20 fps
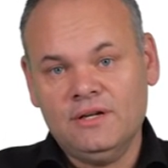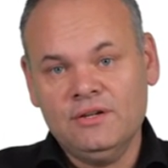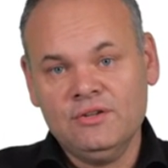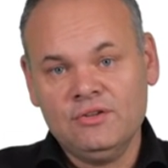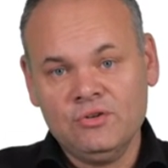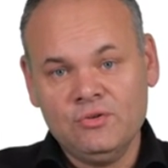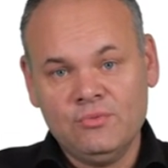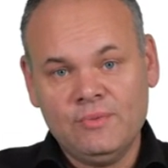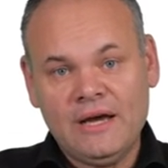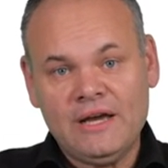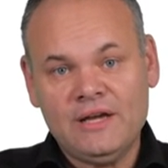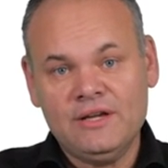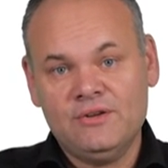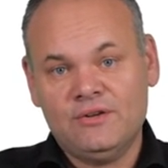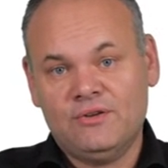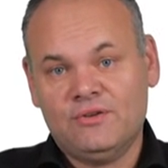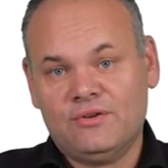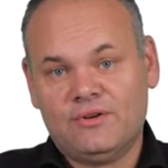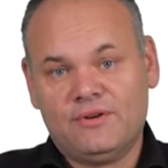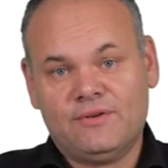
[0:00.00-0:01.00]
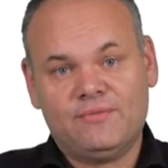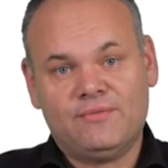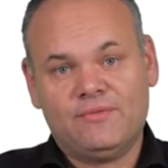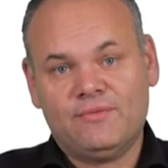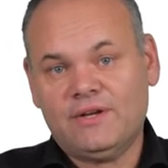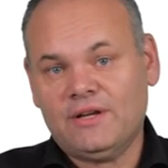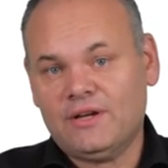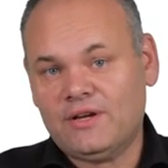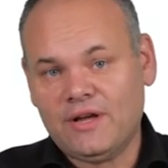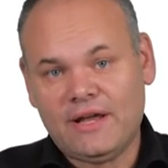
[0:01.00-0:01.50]
So why
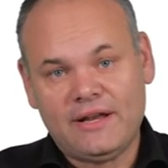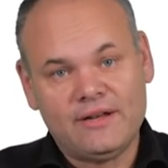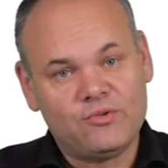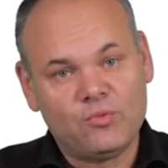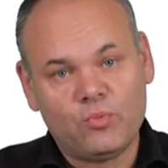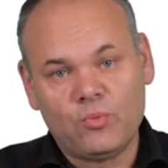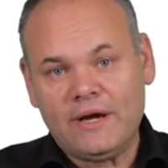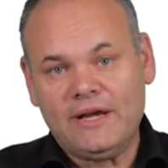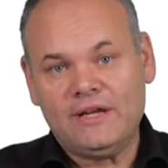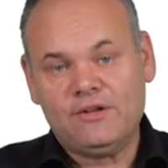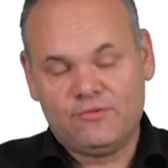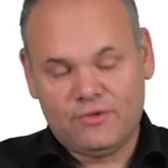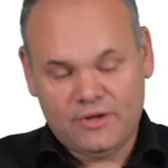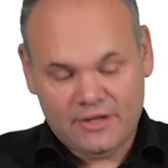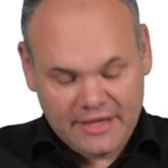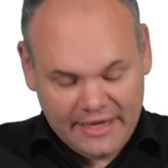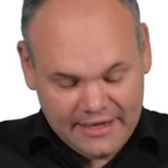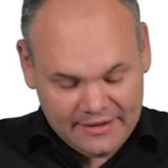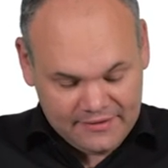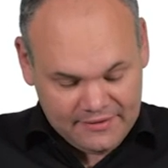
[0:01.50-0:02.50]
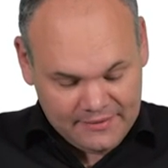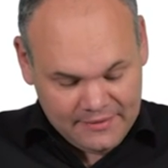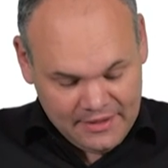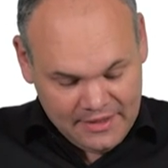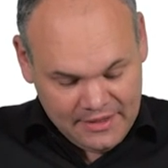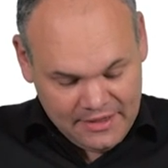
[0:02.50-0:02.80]
we can't wait for that?